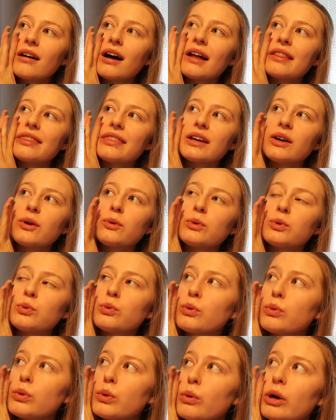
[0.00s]
I think it was
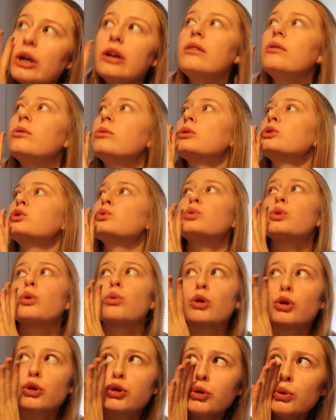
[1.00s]
World War I. Was it
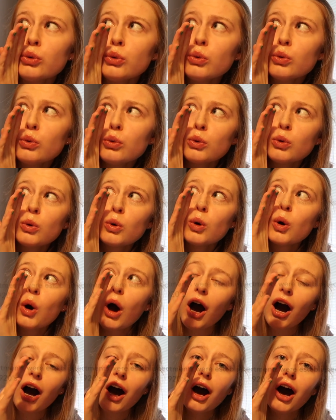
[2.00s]
World War II?
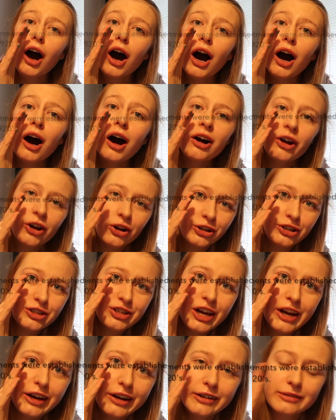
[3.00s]
I'll go
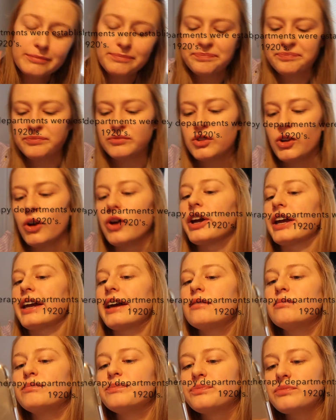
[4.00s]
check.
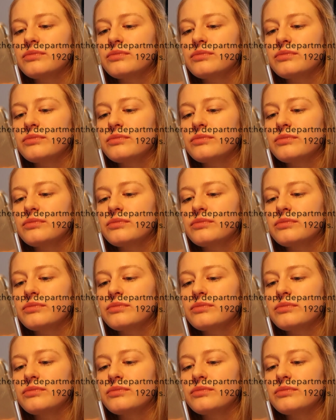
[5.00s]
Okay.